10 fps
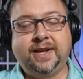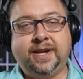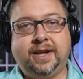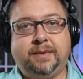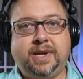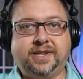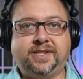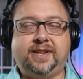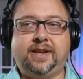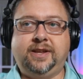
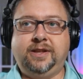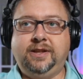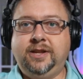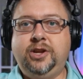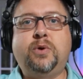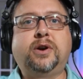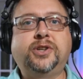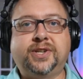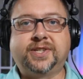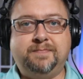because you are
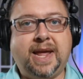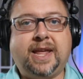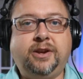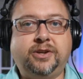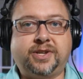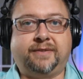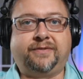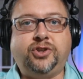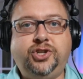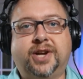just making yourself
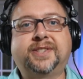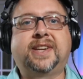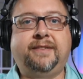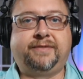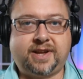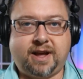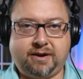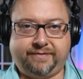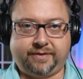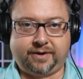just a
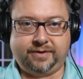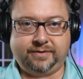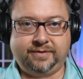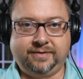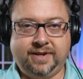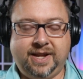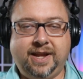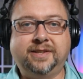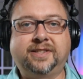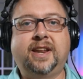photographer
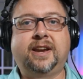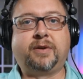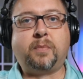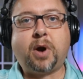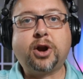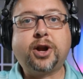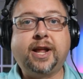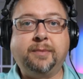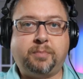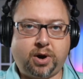instead of a marketing
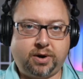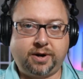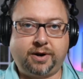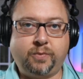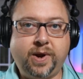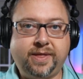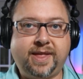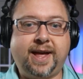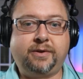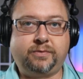partner with
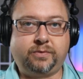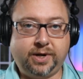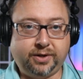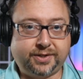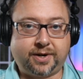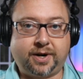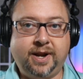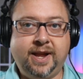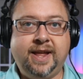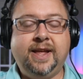that realtor
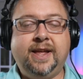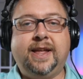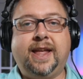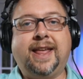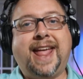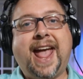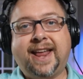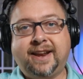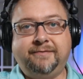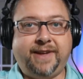and
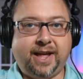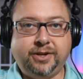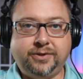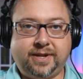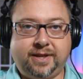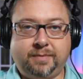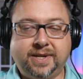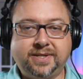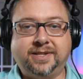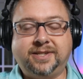adding value to their
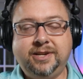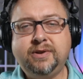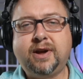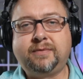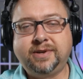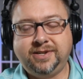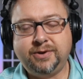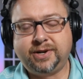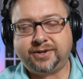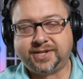business. Do you
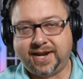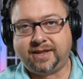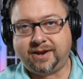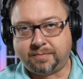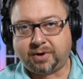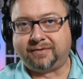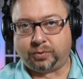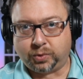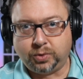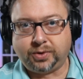understand the number of
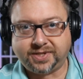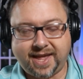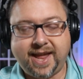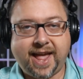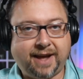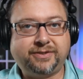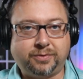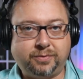rules they have to